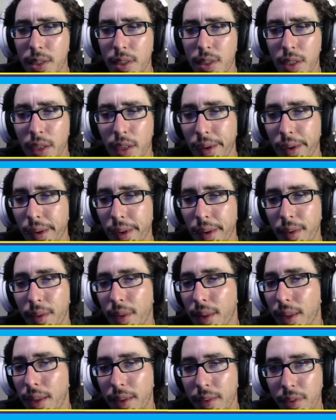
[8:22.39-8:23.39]

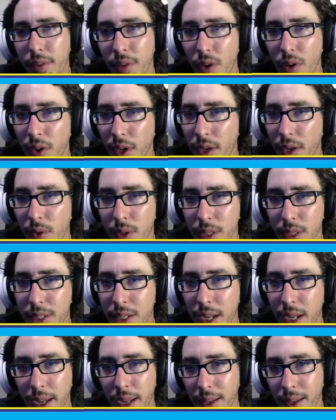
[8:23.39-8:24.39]
That's all I can really
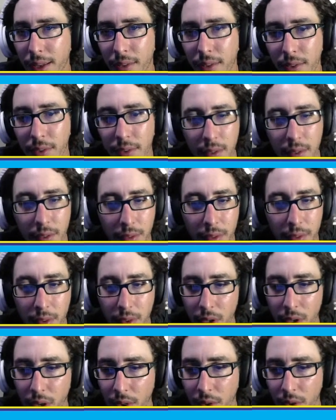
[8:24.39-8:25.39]
say. It's just
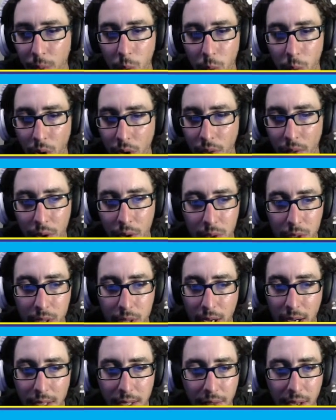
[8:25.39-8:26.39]
another one of those
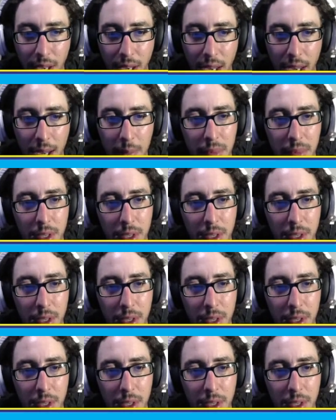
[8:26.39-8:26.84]
kinds of games.